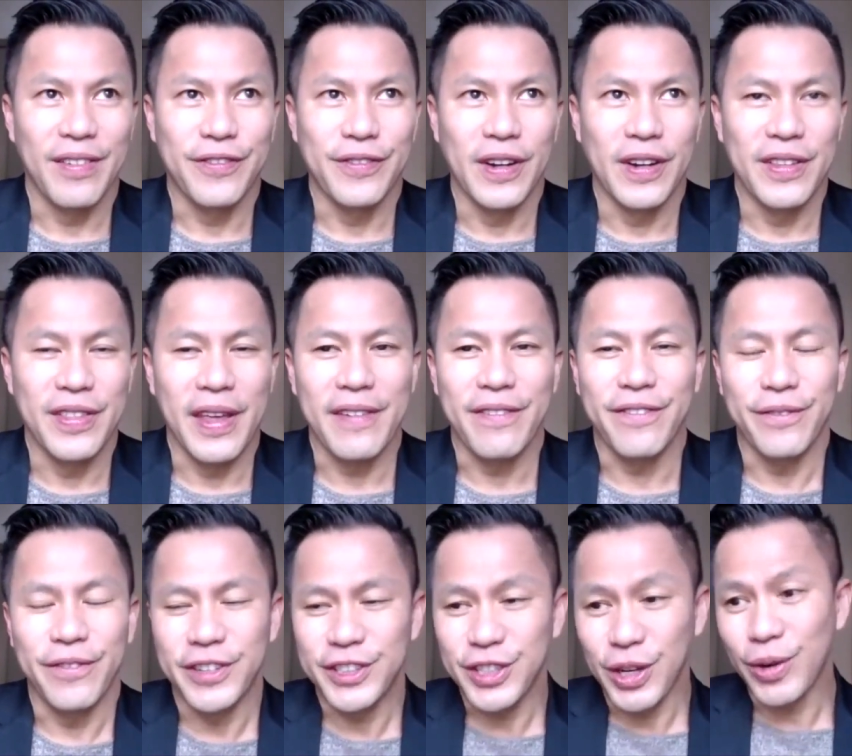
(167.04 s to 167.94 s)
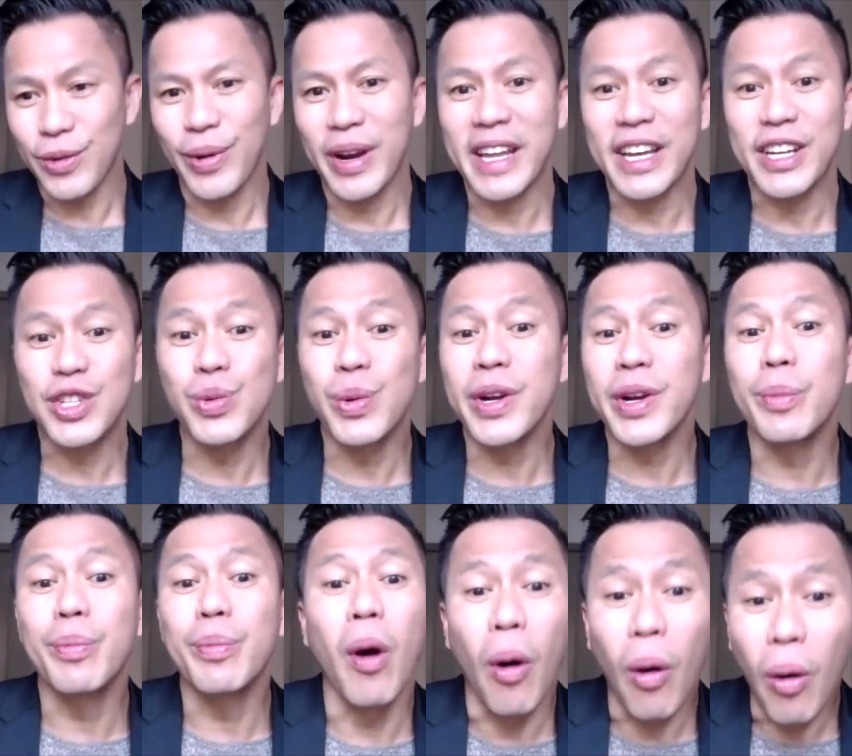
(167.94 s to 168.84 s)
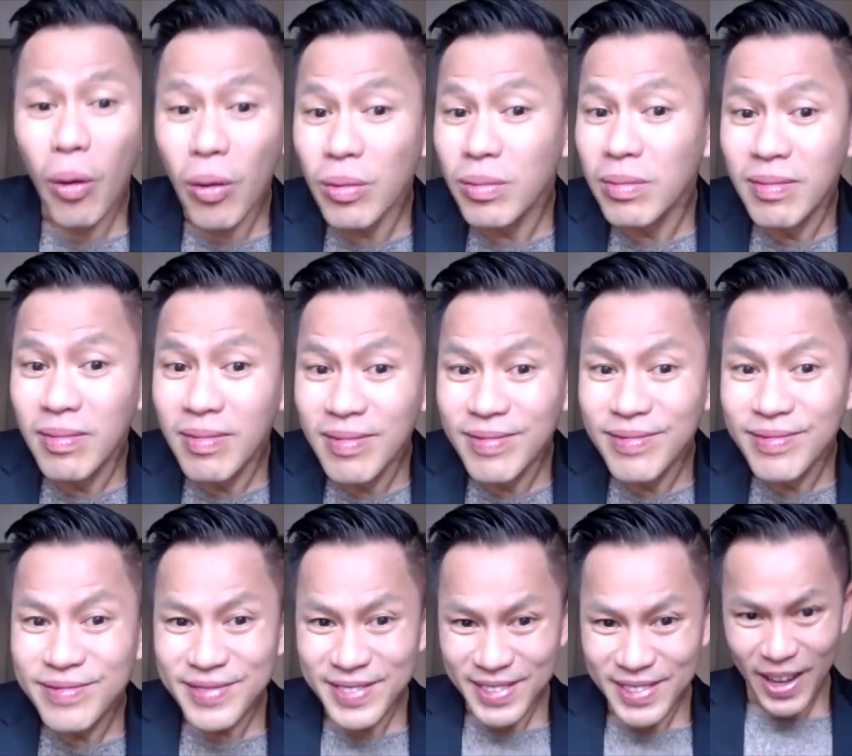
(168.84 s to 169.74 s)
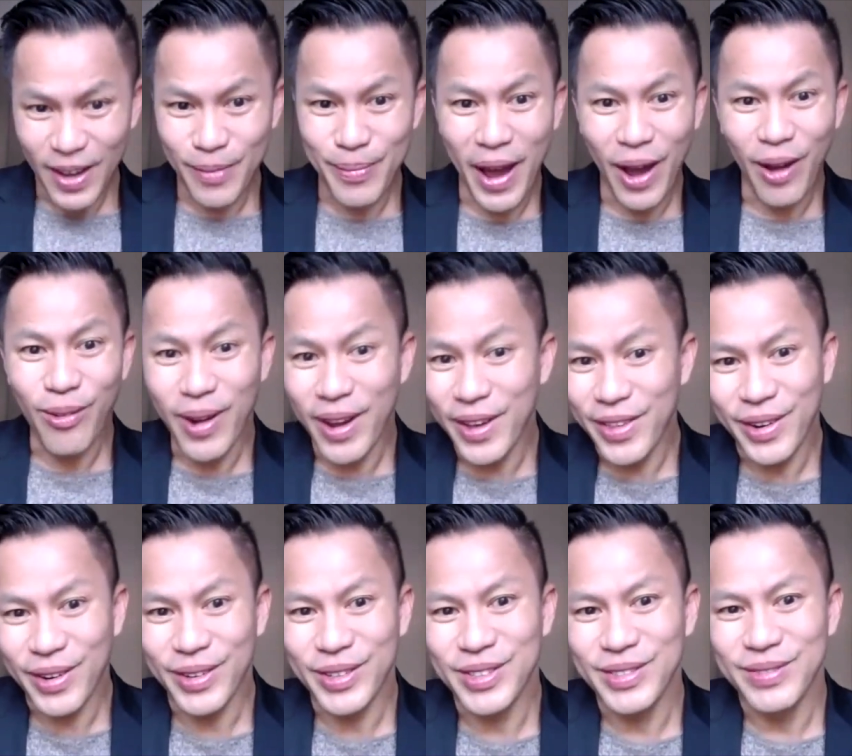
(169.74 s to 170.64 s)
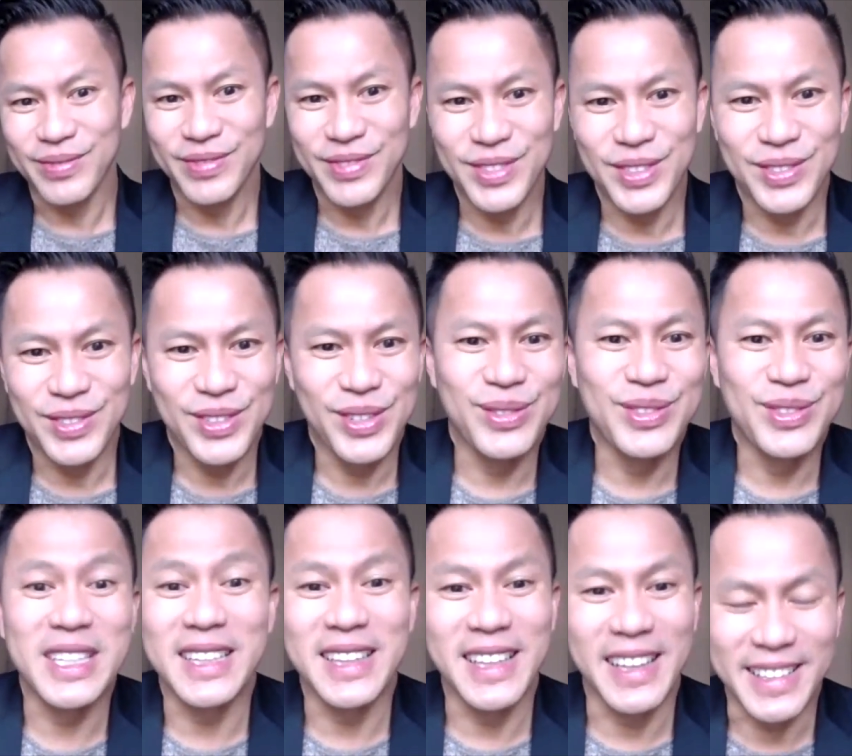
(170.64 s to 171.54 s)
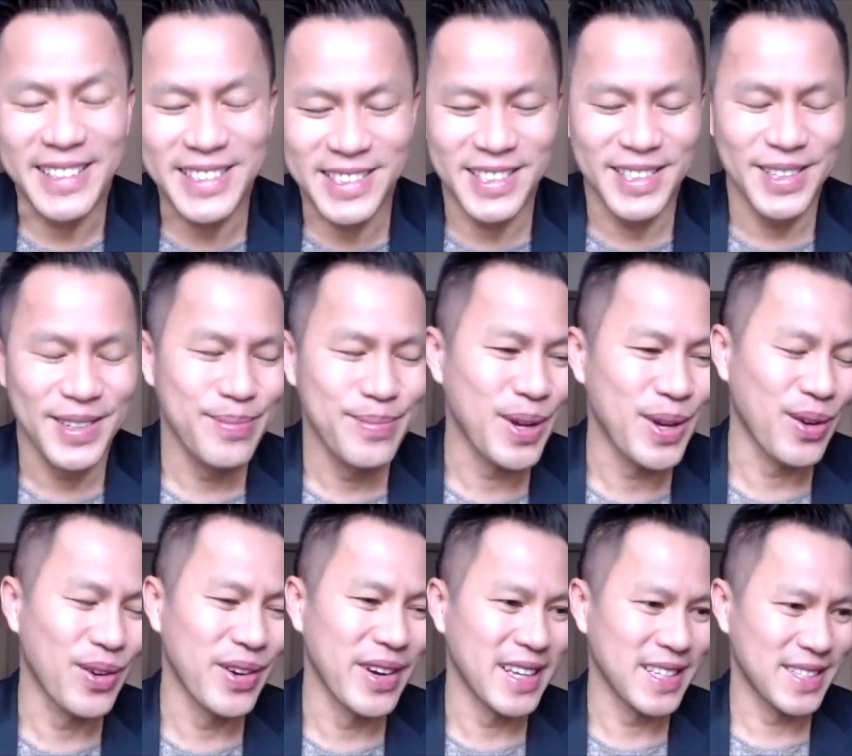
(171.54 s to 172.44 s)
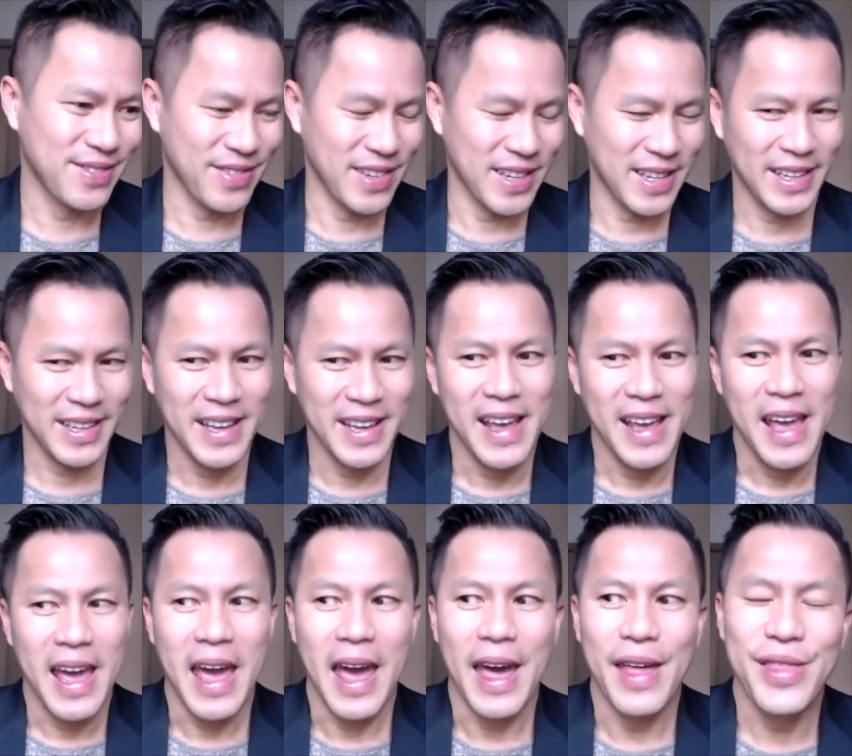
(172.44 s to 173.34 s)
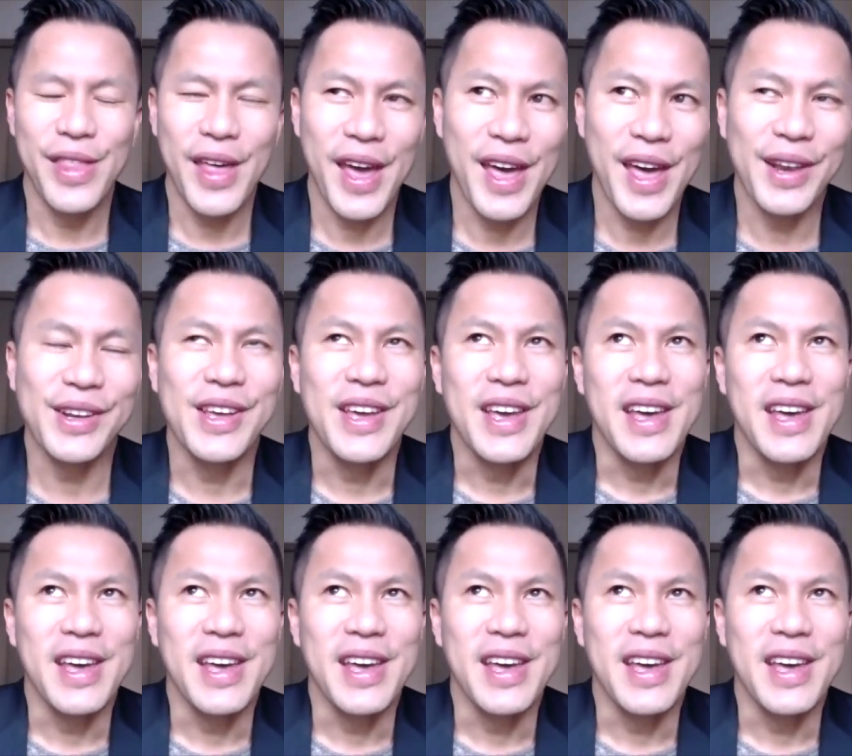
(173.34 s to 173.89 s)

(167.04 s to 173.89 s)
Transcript: they've started running a Twitter poll about whether to delist Bitcoin SV. And then